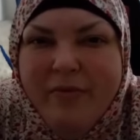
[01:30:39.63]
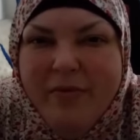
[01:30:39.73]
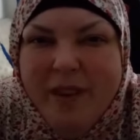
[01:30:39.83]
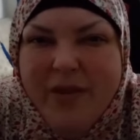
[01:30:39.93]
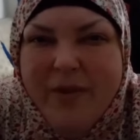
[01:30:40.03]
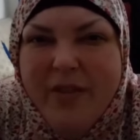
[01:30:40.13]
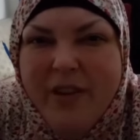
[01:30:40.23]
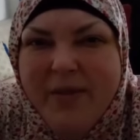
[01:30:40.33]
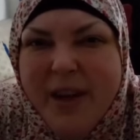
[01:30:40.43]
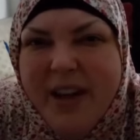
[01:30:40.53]
don't want
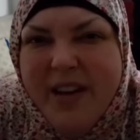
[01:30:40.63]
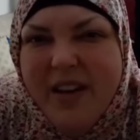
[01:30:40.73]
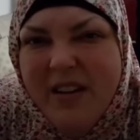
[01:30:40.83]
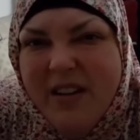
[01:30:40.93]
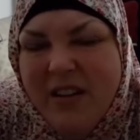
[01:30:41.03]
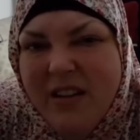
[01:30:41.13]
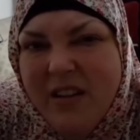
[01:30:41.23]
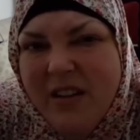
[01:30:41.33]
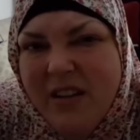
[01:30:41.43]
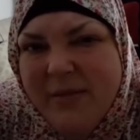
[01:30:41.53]
chronic pain.
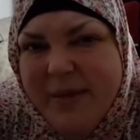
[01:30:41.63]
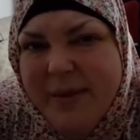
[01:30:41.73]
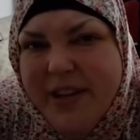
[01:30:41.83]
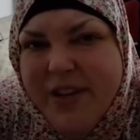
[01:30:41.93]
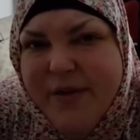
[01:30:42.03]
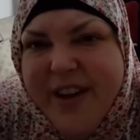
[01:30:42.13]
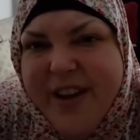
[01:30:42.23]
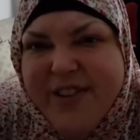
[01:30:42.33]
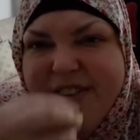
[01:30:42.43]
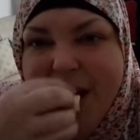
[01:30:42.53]
Maybe I should
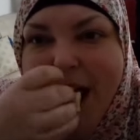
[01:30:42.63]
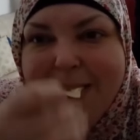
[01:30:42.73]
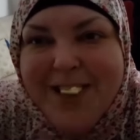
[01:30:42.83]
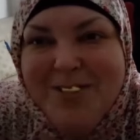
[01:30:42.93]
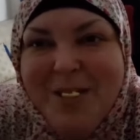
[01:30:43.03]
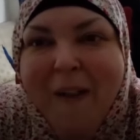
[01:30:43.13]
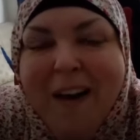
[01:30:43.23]
fast. I